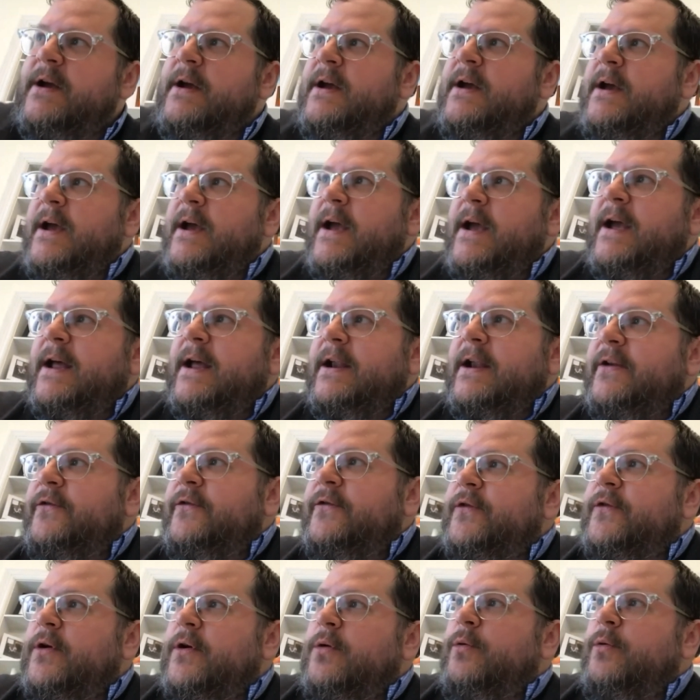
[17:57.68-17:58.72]
And
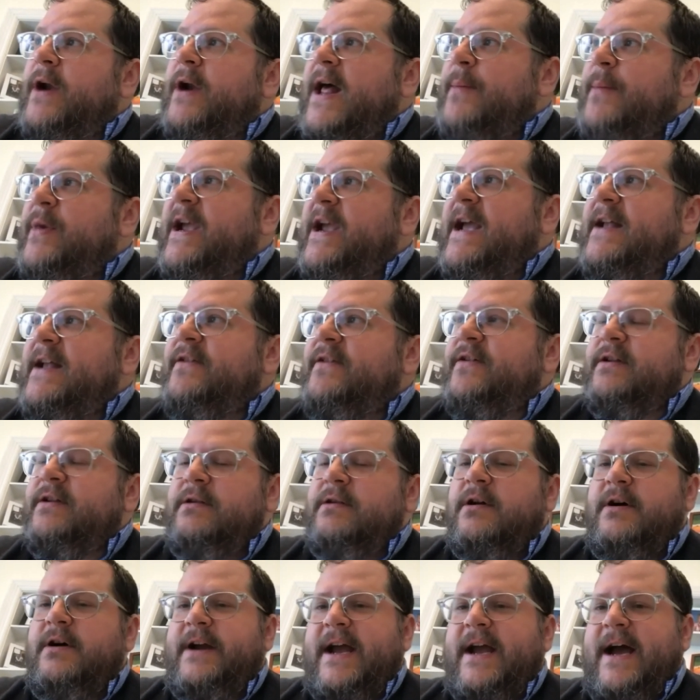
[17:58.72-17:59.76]
so when I began to
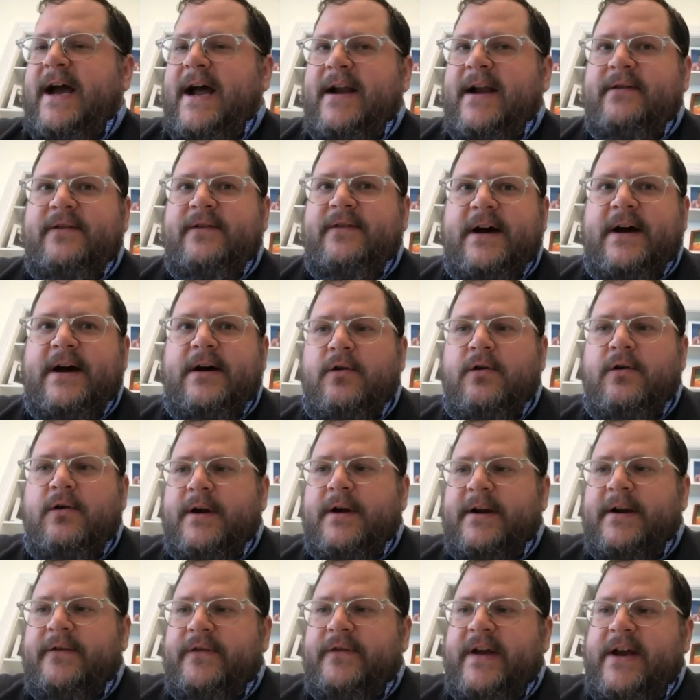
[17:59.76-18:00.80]
look at
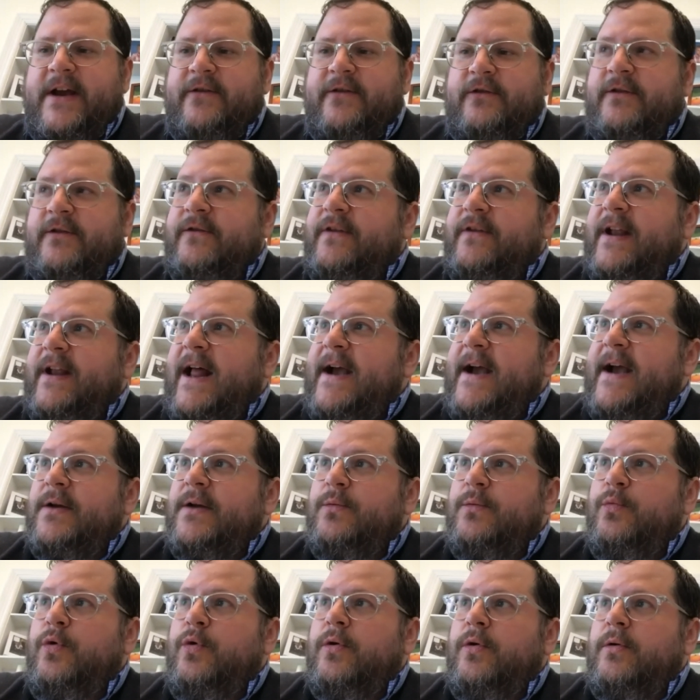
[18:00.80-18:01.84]
organizations that I could
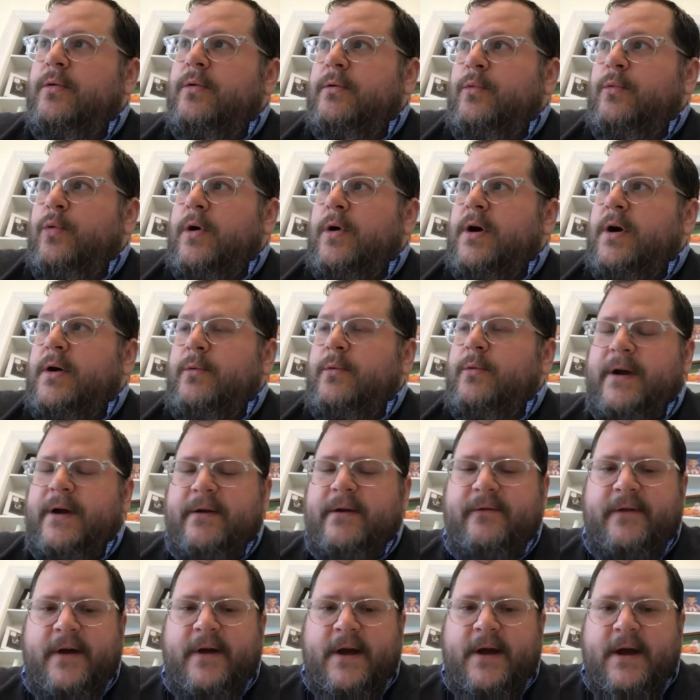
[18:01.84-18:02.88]
work
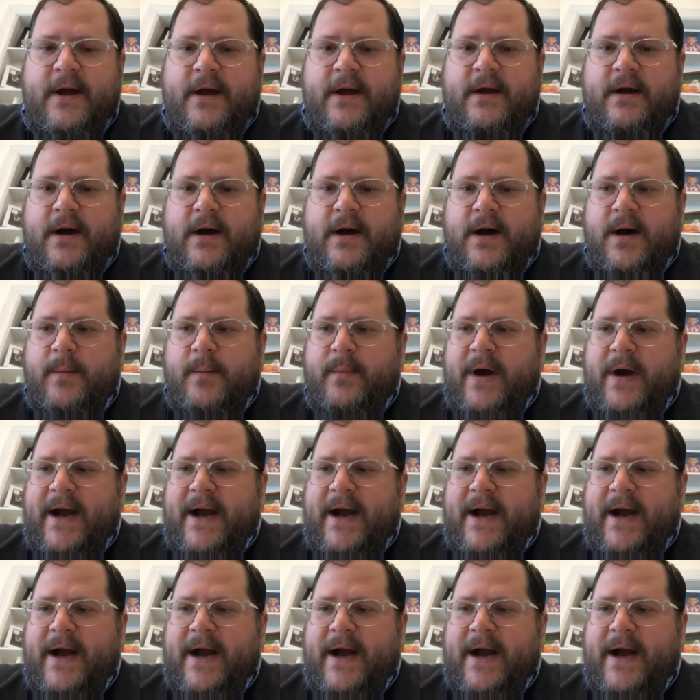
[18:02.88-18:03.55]
with, I